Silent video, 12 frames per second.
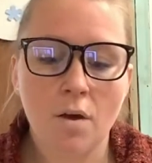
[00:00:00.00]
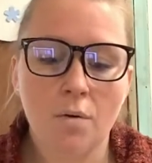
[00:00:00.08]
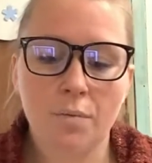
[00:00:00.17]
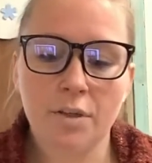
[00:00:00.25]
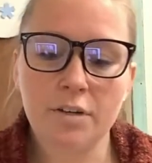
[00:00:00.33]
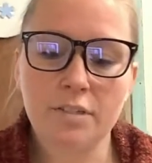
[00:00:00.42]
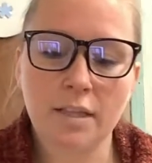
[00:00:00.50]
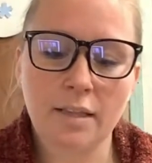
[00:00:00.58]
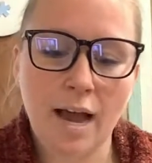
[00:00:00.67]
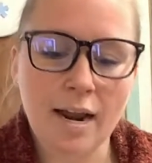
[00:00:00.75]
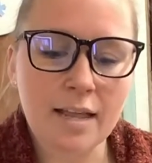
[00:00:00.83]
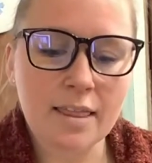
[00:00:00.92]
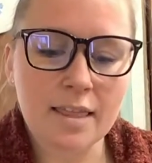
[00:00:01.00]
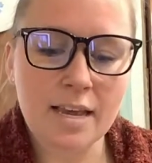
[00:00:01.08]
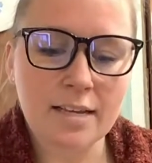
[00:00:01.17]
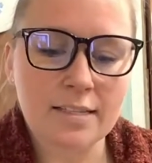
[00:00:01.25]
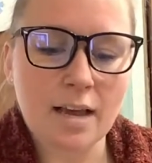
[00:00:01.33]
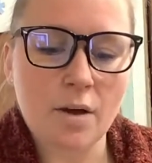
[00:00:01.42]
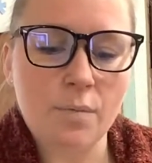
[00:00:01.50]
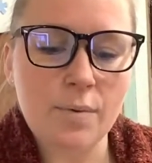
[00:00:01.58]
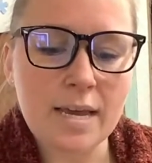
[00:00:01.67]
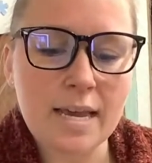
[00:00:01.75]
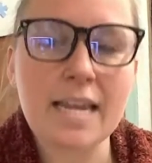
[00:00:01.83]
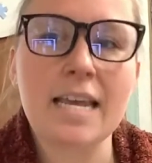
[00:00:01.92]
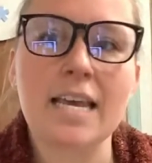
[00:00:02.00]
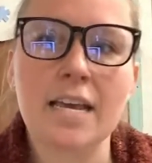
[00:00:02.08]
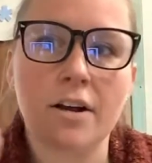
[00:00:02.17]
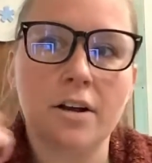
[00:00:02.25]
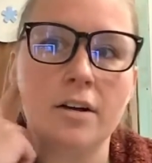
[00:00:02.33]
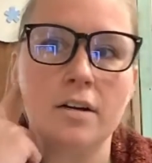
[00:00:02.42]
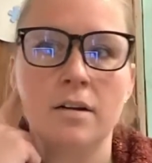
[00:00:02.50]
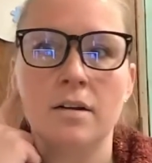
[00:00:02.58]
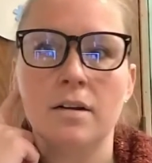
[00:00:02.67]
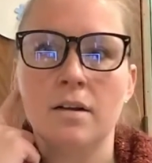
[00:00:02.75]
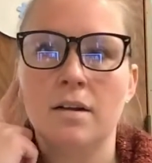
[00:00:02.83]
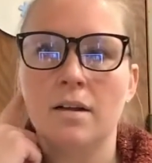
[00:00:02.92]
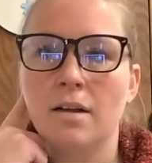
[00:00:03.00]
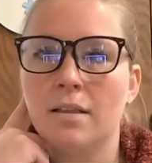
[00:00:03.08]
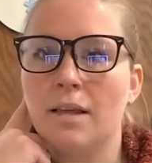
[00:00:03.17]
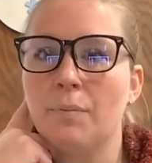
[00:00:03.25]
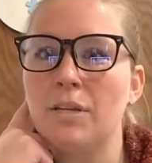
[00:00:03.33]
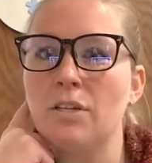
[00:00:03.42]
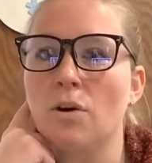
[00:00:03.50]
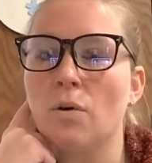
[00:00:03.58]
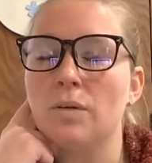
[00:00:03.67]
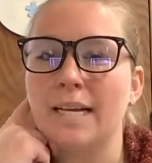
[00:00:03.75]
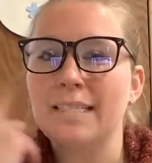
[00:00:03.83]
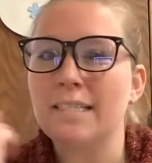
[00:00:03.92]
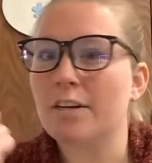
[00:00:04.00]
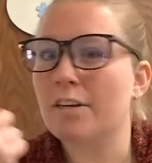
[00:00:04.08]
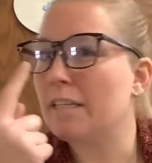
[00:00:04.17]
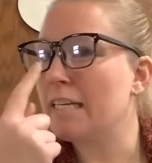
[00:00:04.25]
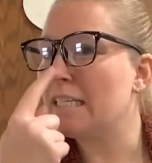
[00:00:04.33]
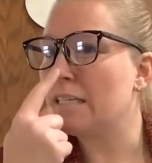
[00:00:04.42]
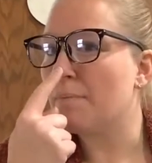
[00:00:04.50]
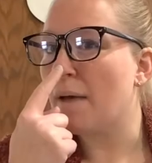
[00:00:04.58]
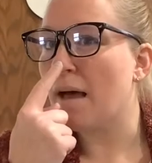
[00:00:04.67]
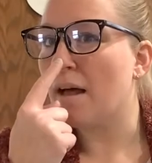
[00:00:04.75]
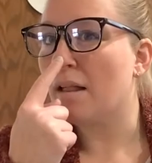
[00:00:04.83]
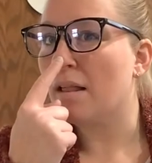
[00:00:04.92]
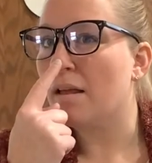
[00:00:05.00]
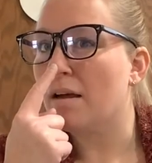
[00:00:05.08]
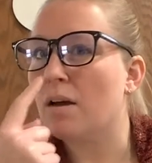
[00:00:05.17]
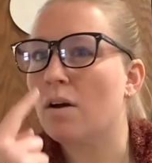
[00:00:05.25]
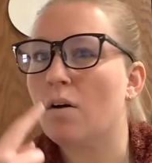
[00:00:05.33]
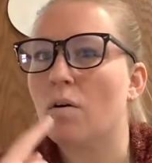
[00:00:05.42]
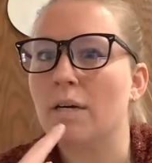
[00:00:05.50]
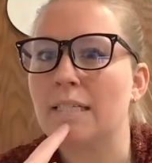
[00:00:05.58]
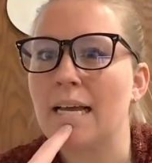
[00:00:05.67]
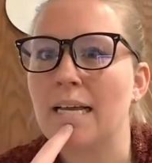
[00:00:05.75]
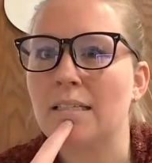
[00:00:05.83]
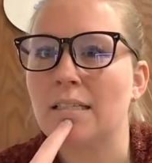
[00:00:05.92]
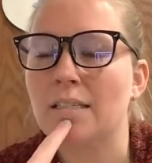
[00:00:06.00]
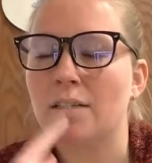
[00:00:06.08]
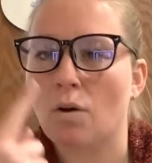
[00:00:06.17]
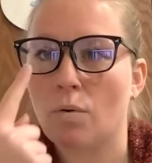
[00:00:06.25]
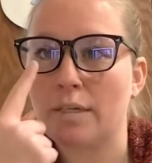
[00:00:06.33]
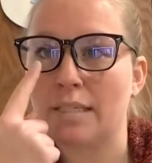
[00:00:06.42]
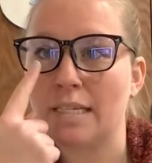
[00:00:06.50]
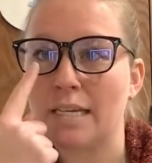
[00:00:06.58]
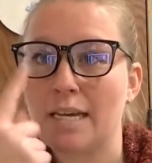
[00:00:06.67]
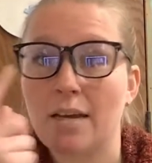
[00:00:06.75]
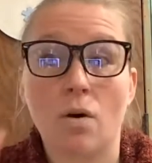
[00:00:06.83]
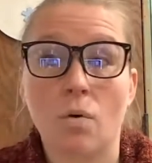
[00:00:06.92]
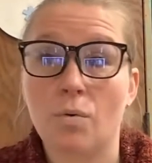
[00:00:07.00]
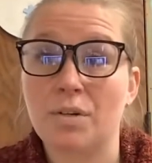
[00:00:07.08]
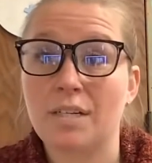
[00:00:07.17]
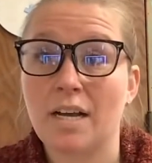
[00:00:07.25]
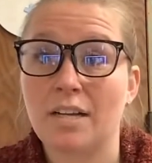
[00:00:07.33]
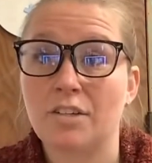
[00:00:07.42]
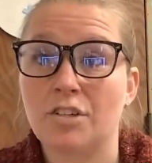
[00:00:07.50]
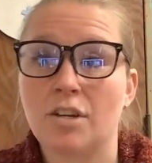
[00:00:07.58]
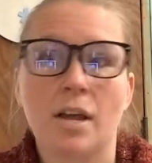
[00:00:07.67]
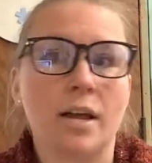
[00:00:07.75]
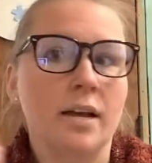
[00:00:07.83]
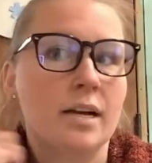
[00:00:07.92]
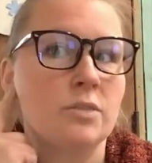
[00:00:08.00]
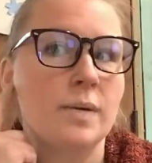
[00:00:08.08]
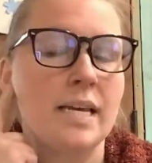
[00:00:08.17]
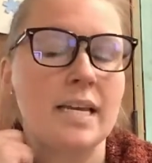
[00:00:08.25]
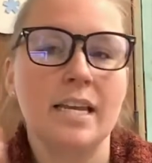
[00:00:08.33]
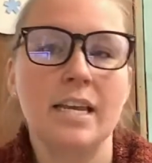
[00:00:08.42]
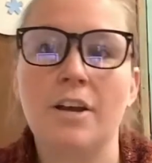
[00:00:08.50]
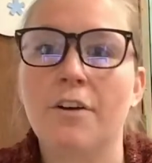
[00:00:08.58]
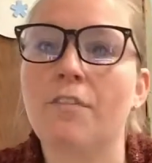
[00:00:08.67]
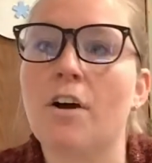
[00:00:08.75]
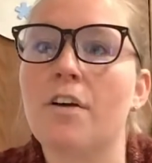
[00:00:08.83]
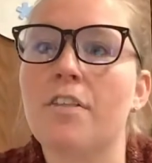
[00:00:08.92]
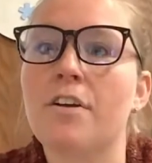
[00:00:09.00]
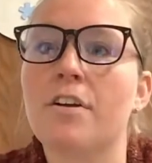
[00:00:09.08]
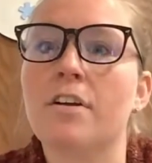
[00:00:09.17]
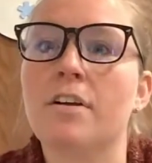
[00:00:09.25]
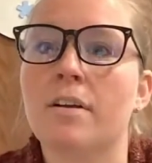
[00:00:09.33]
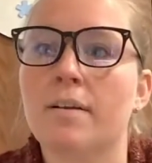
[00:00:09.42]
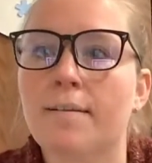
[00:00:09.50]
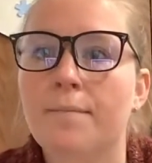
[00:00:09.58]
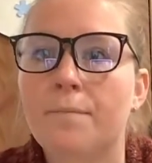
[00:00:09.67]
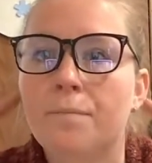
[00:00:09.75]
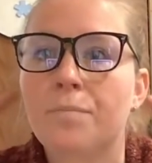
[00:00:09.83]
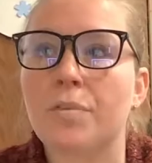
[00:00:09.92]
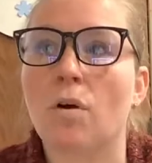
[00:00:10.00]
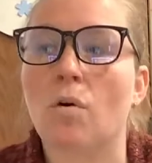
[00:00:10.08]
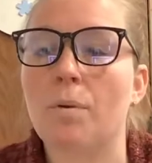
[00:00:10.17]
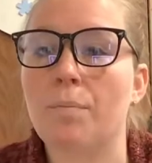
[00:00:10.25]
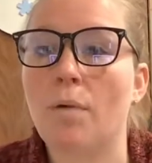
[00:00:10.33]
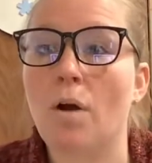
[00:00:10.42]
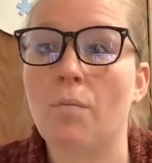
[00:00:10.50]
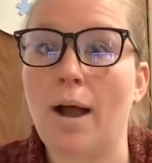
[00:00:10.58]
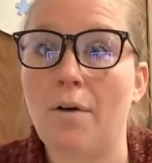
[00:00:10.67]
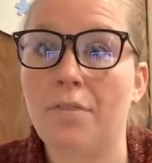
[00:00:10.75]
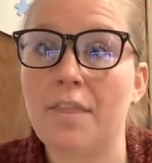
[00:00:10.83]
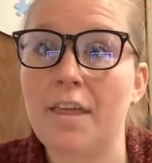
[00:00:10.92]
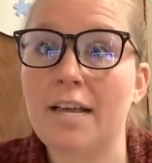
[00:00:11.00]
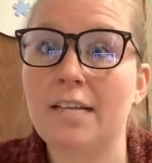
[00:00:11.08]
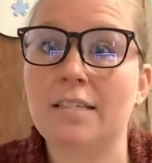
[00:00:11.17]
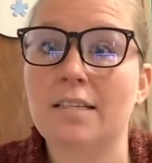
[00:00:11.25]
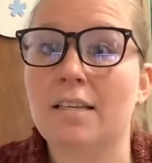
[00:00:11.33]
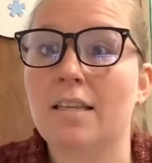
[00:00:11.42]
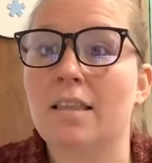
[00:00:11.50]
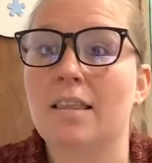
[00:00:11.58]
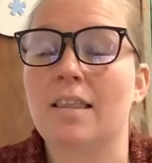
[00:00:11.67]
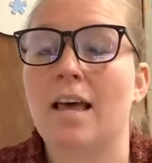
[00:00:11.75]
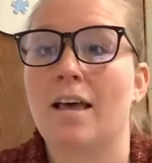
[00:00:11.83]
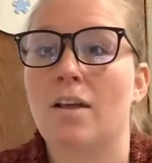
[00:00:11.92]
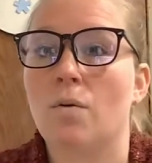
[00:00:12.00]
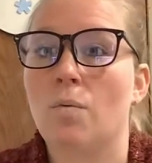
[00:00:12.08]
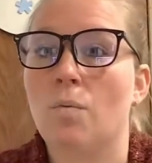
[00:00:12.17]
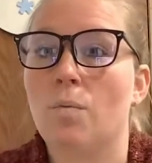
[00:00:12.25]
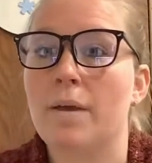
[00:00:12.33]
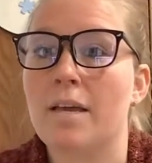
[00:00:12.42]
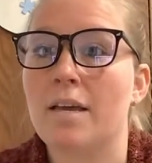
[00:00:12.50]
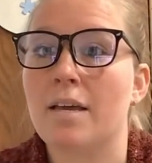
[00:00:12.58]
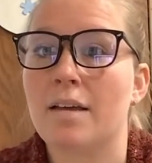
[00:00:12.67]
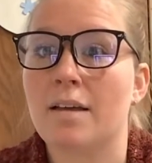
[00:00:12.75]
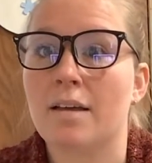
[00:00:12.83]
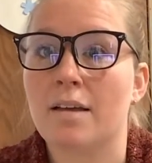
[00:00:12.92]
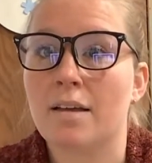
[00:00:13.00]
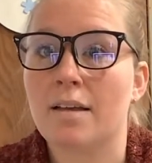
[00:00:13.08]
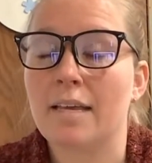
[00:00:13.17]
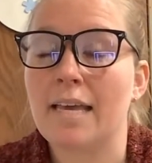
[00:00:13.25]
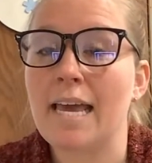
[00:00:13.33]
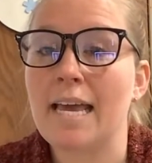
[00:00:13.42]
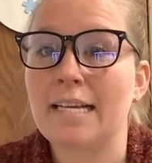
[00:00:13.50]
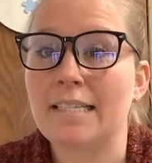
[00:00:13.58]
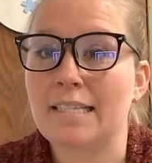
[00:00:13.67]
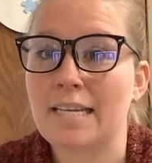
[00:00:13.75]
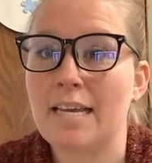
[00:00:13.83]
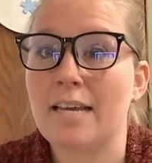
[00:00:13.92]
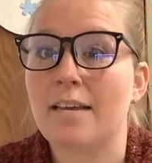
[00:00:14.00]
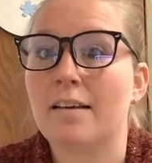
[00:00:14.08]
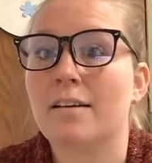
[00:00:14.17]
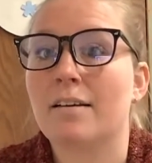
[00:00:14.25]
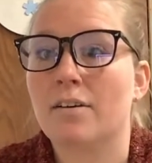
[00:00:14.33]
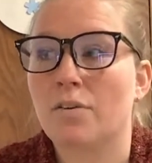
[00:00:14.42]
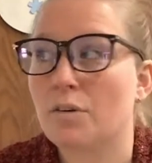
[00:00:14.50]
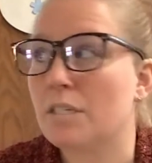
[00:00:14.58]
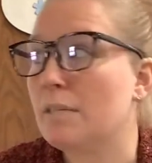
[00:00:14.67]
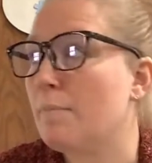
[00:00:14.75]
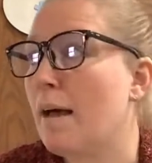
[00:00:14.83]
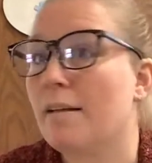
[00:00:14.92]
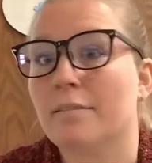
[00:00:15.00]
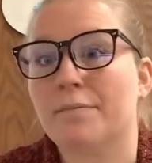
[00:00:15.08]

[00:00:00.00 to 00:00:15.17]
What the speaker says: There's a lot of things that we can hear that we don't necessarily smell or taste or see or touch because we can hear farther or around things that we can't see or smell.